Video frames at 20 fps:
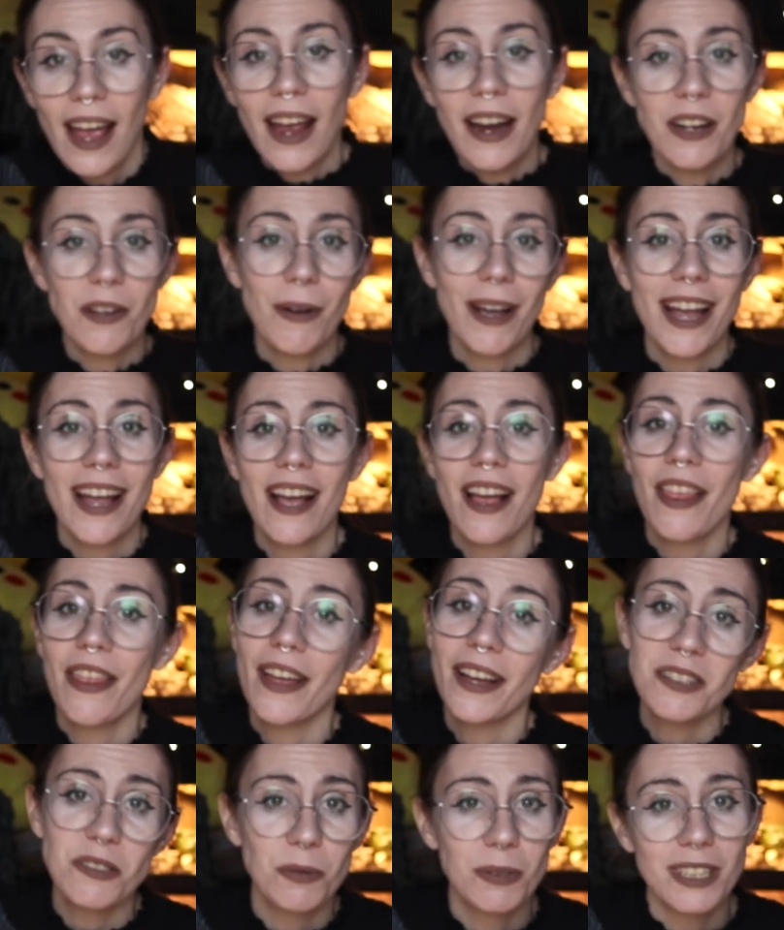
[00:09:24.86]
Anyway,
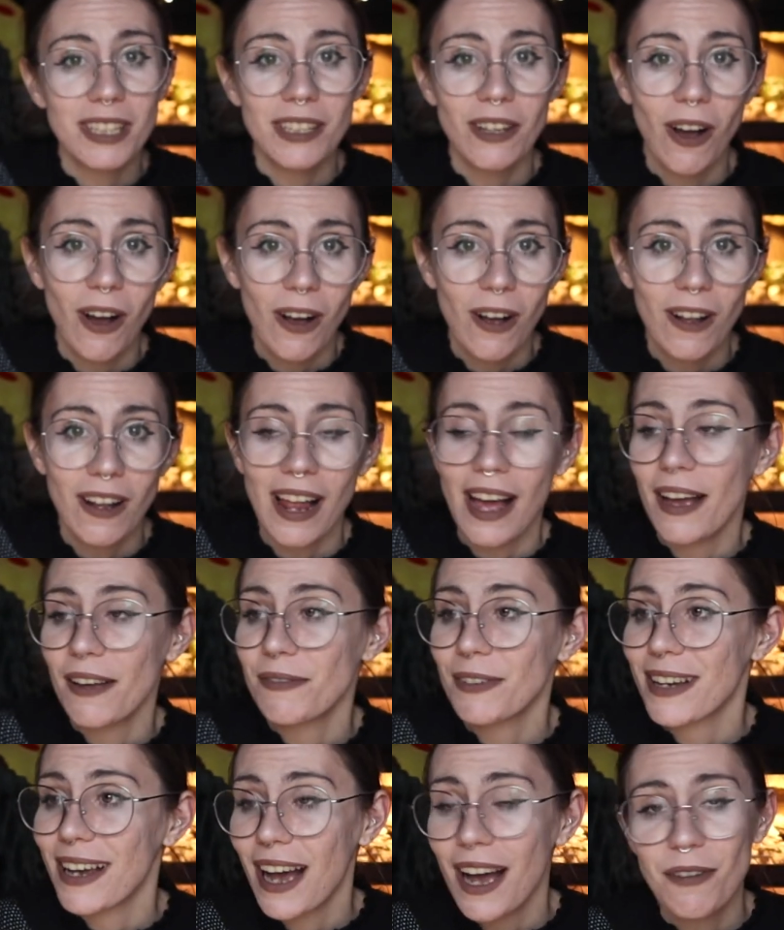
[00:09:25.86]
that's really all
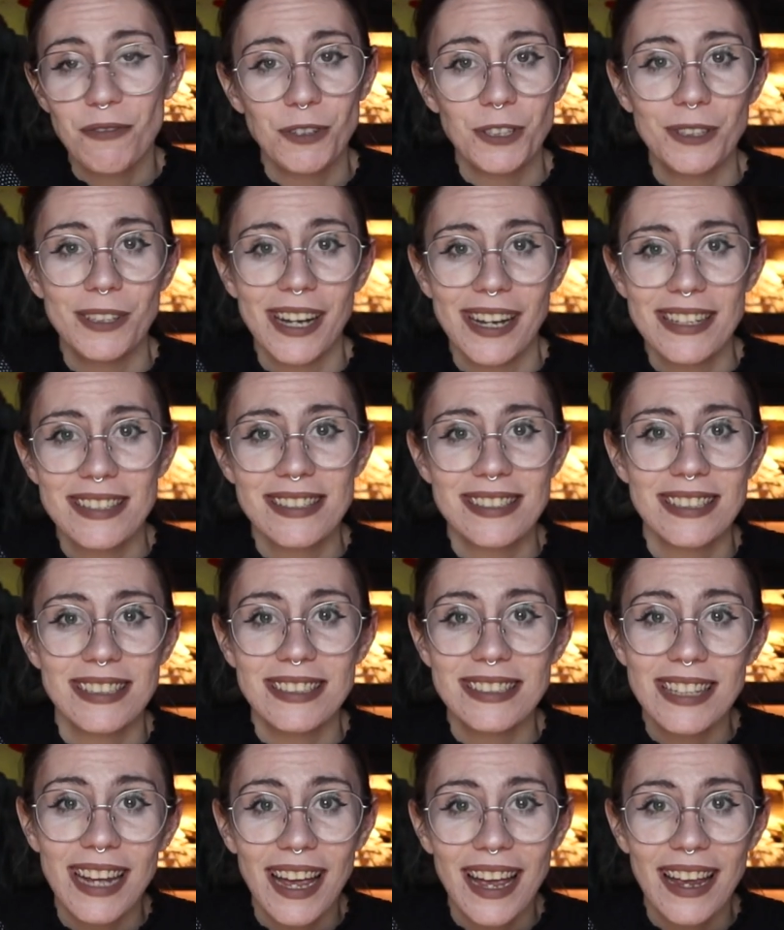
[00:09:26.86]
I've got for you guys
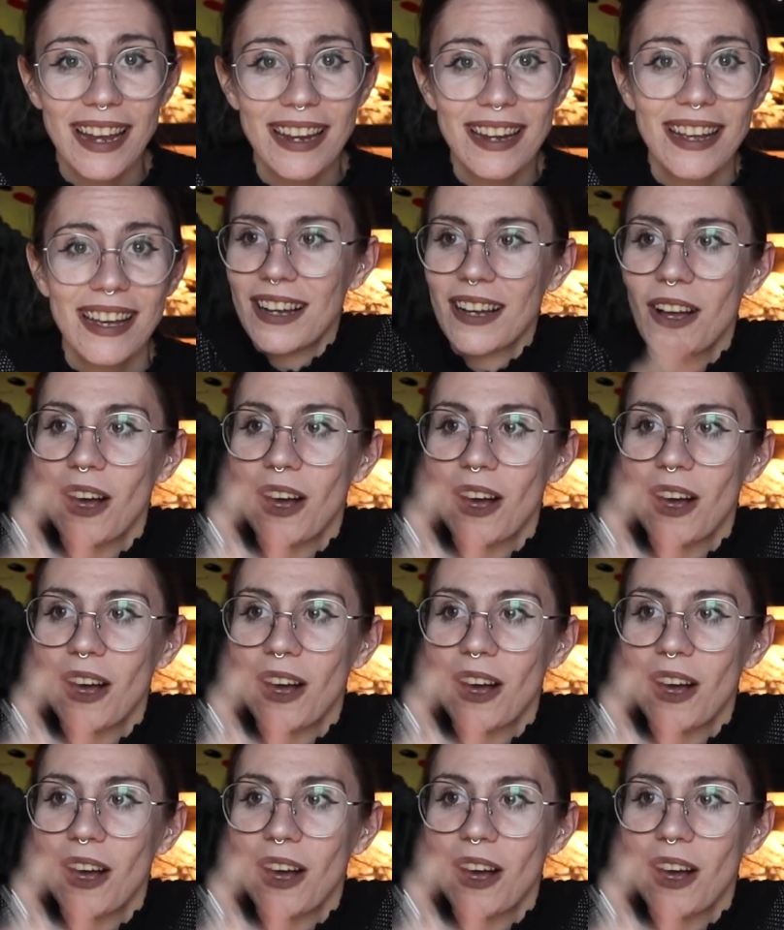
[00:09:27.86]
today.